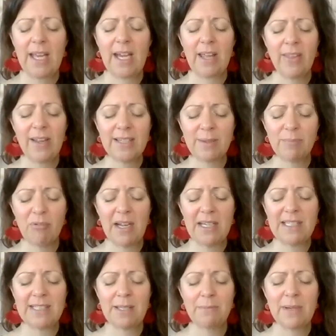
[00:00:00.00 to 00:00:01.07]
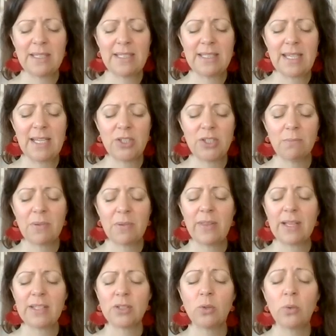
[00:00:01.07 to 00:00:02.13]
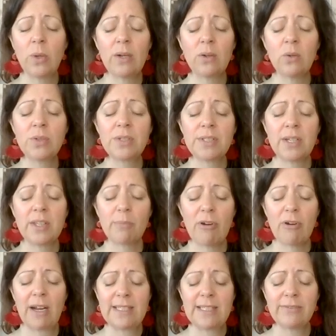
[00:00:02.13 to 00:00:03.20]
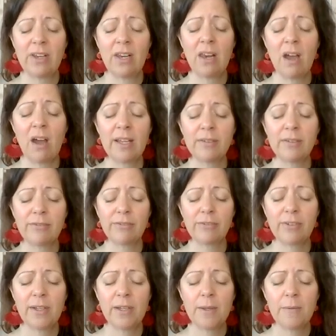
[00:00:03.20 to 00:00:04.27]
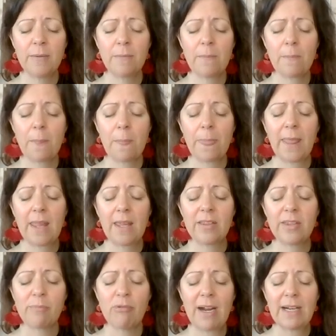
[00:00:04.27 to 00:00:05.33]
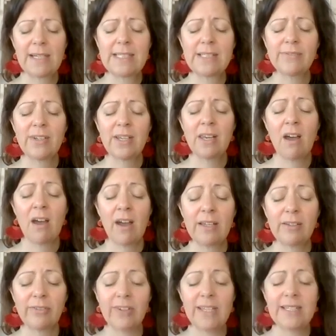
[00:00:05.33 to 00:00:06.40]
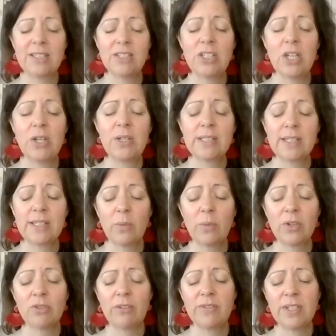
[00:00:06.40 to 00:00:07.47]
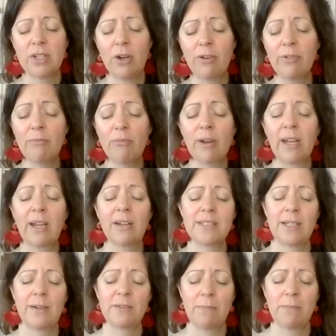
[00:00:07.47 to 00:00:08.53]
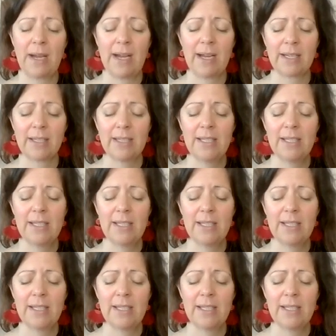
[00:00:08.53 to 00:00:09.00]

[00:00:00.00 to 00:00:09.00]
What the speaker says: And that's the practice in meditation, but that's also the practice for life. The practice for life is noticing we're drifting off and bringing ourselves back.